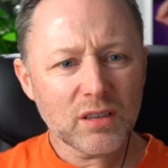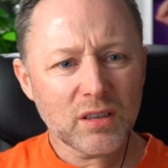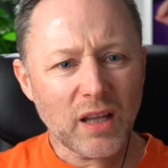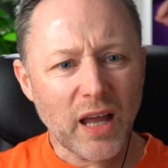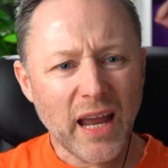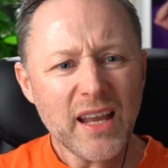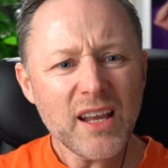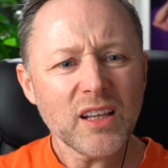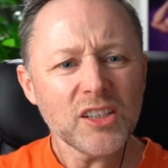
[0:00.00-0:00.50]

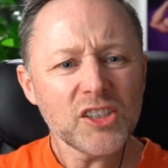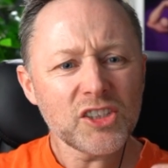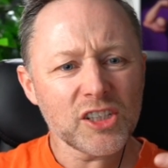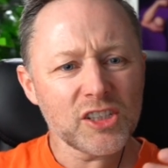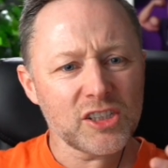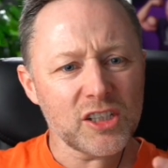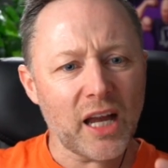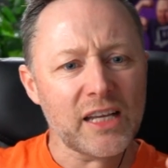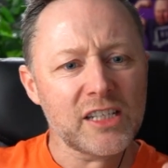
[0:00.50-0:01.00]
English
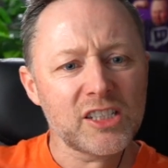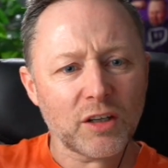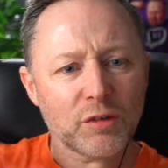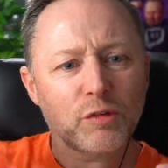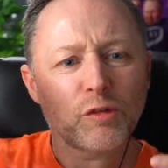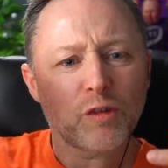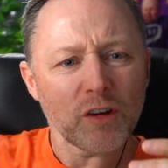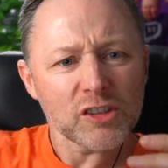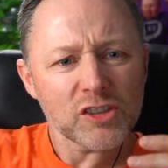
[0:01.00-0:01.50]
is your
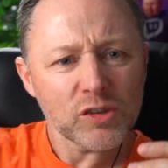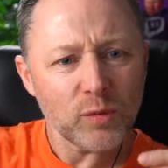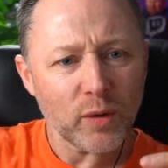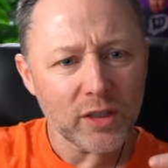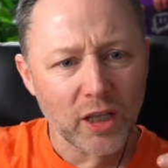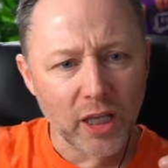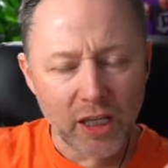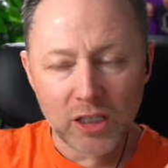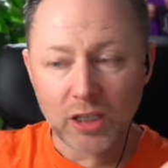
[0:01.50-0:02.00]
first,
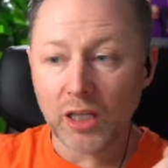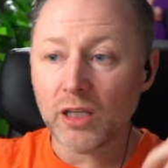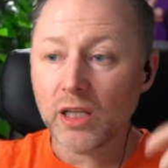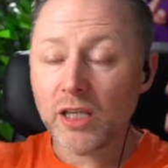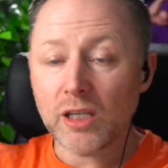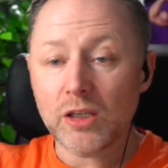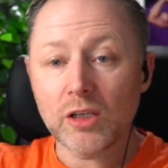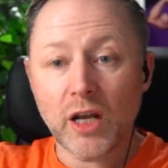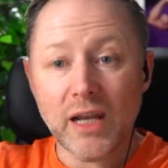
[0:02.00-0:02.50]

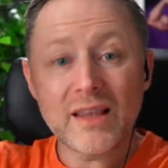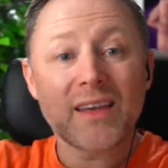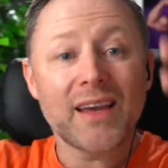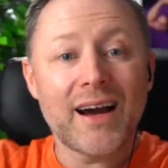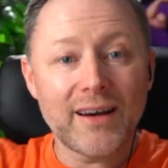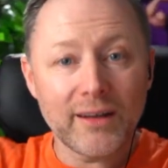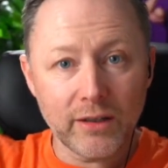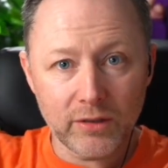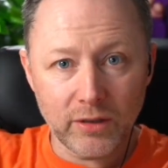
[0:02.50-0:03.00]
like you're in
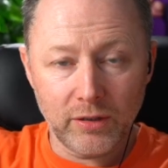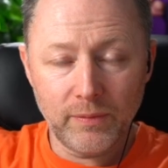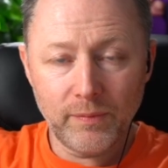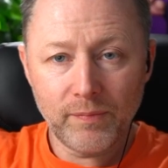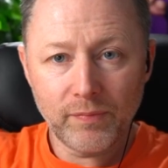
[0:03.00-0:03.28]
Canada.